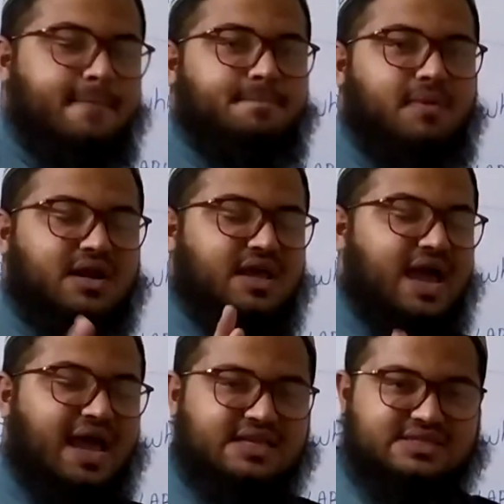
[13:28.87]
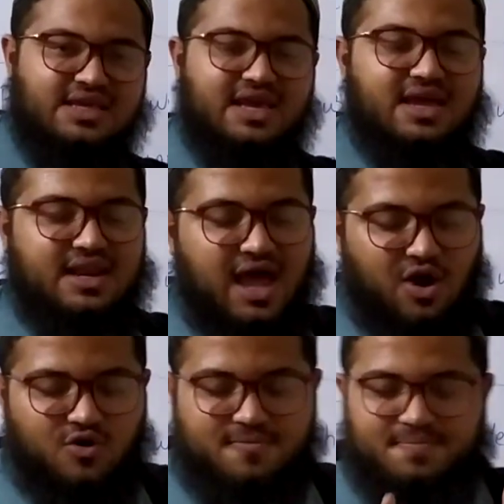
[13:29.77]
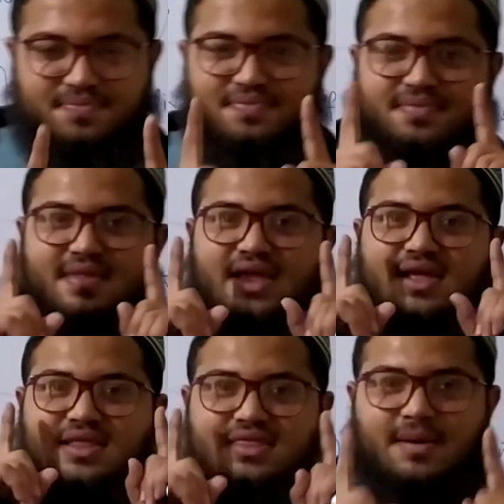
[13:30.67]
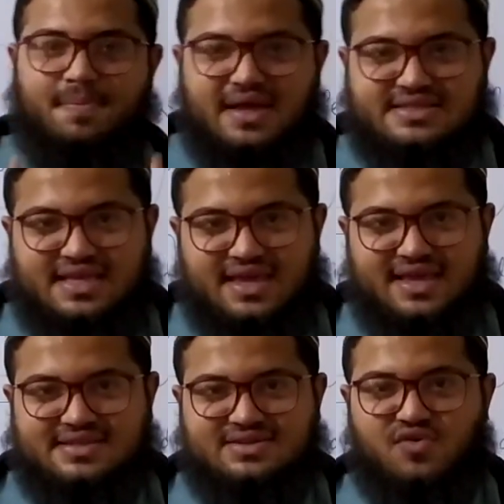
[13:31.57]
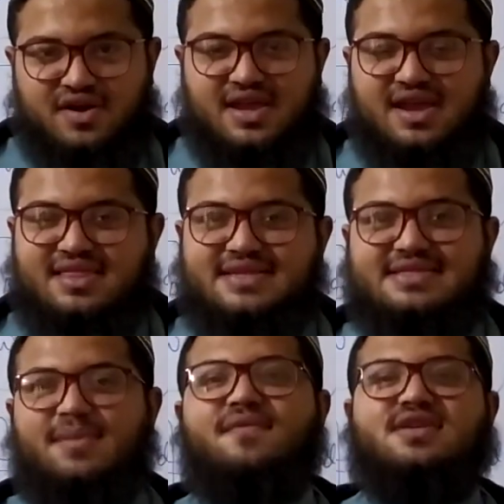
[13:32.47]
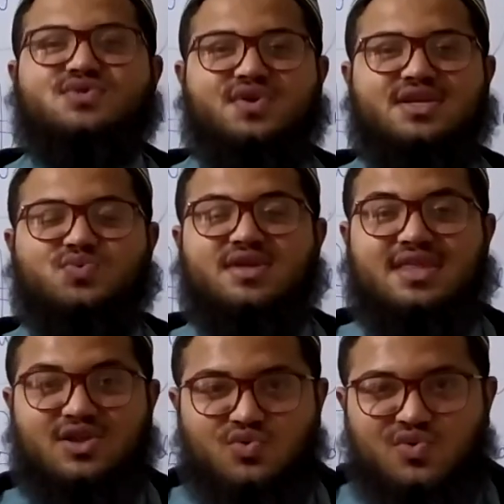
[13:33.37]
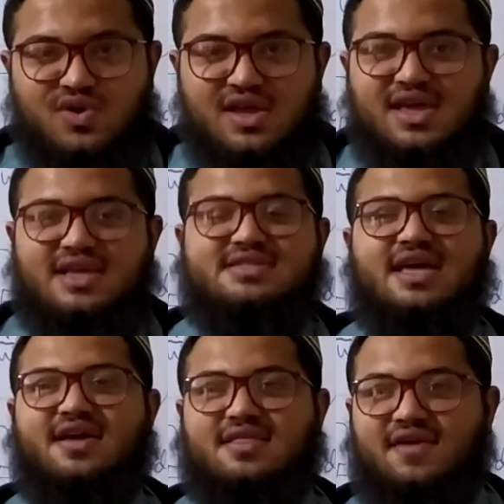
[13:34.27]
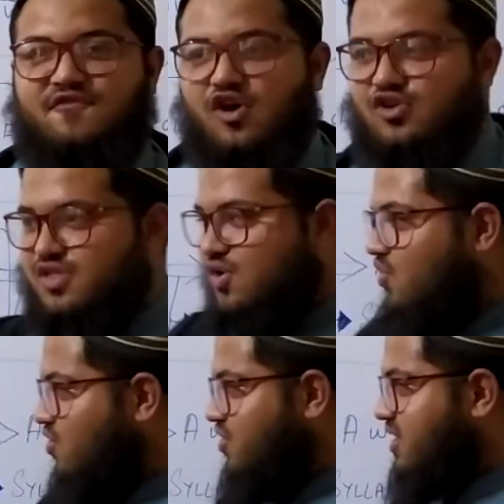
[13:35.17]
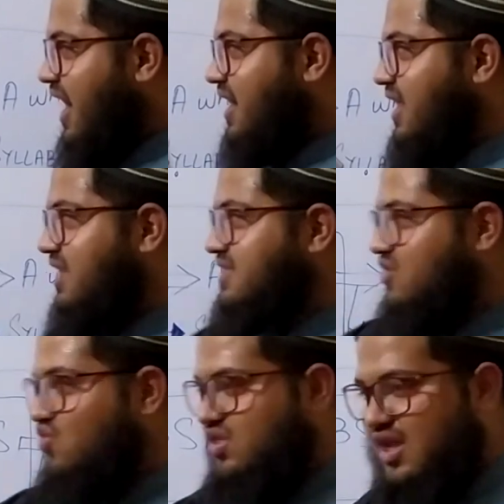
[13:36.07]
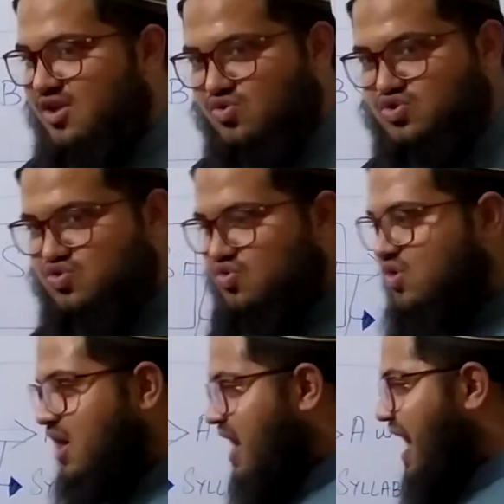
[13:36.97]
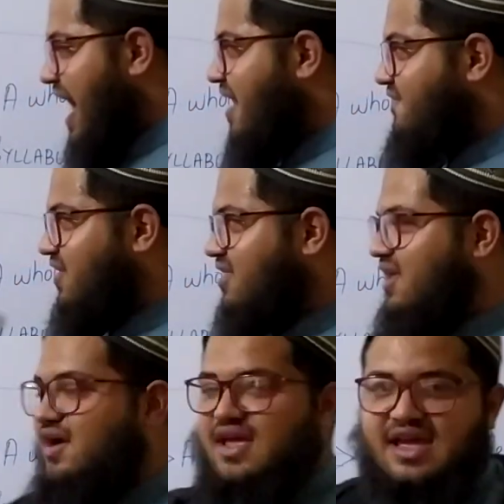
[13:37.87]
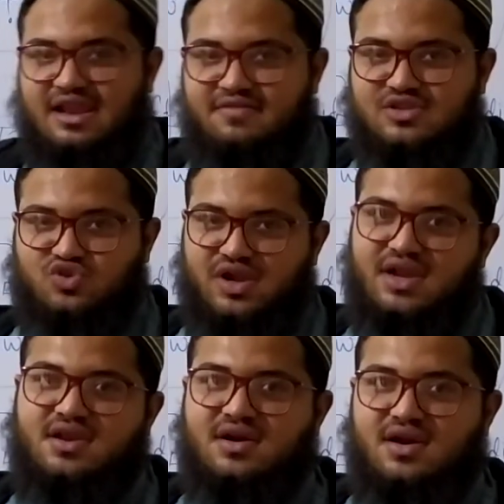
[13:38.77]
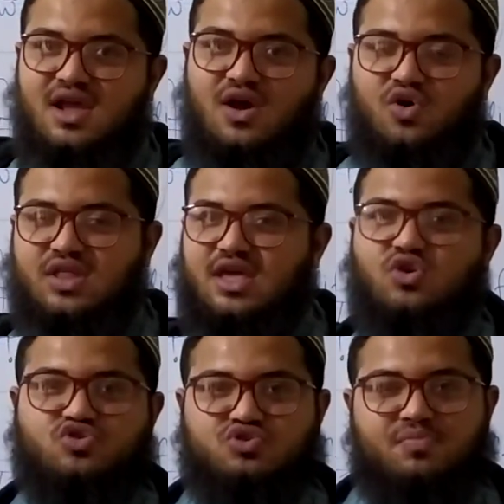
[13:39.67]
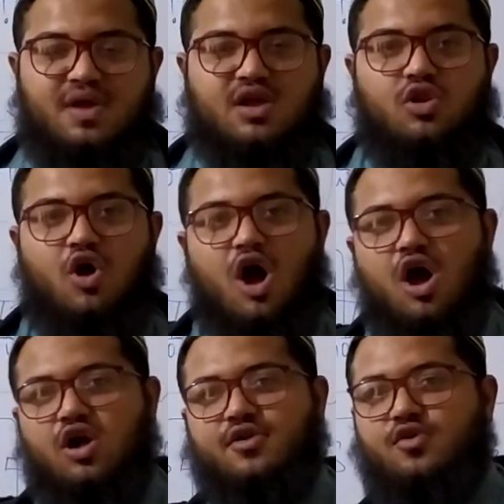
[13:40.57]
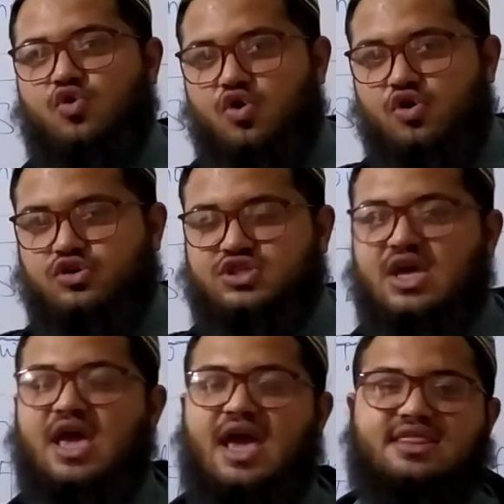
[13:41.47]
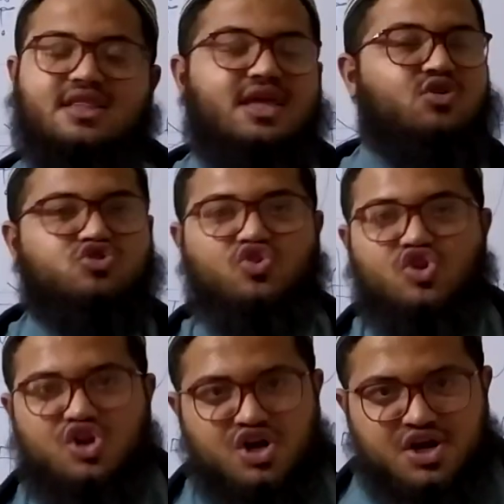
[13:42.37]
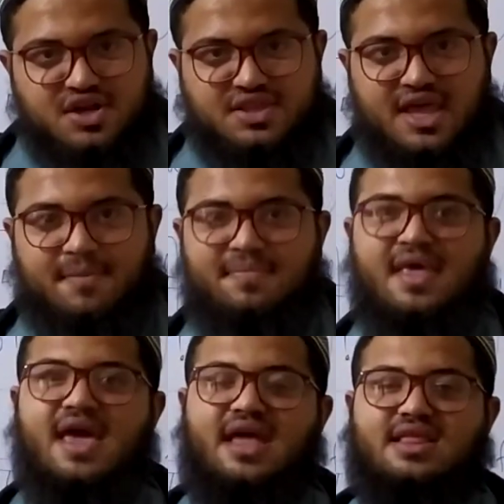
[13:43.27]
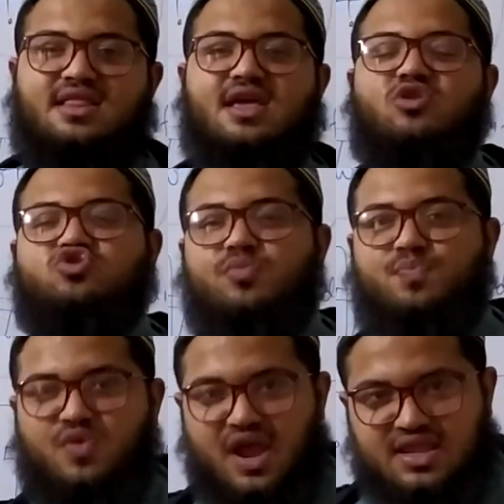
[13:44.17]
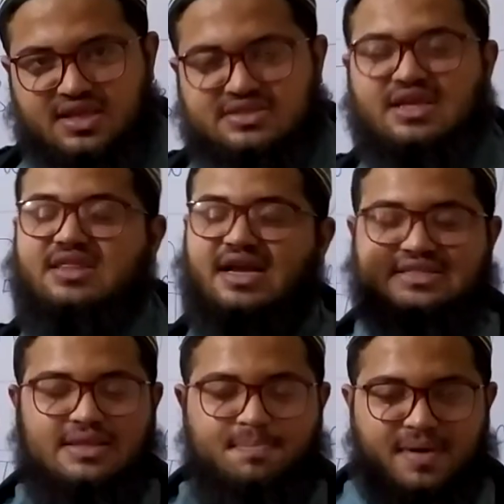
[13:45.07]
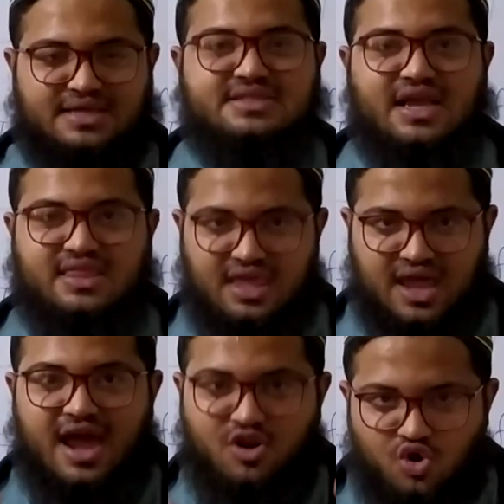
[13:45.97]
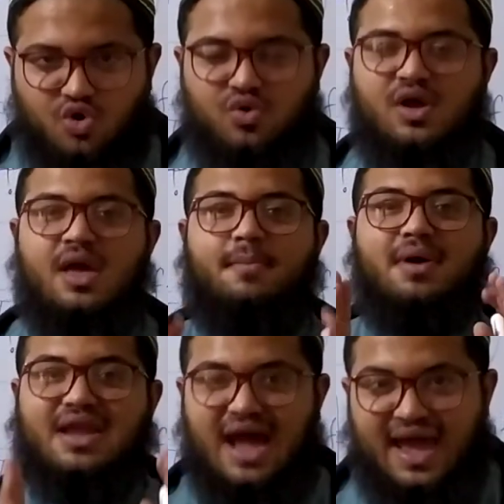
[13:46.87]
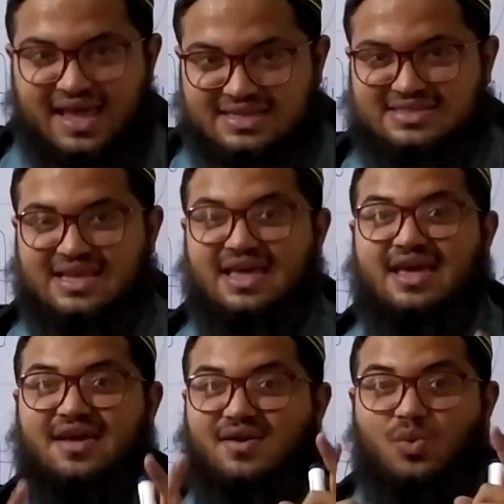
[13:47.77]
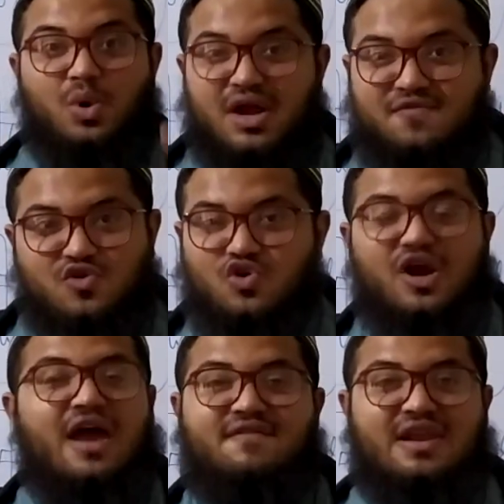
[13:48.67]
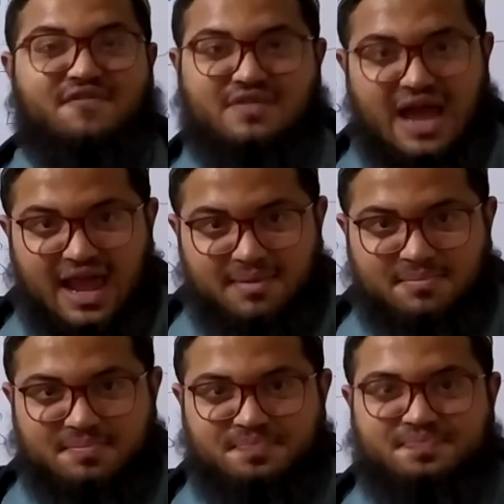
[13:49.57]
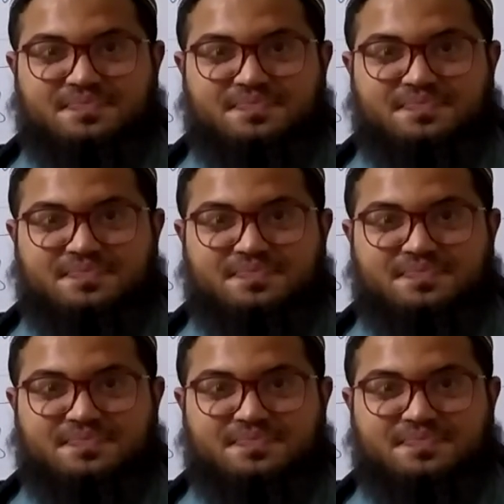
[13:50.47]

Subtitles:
But guys, now, the best thing is over here that some of the students, what they do is they follow their own techniques that they used to have in their A levels or inter. Okay, they used to make long notes, and then they used to learn them, and then they used to practice. That's the best technique, I know. But guys, what if you don't have enough time?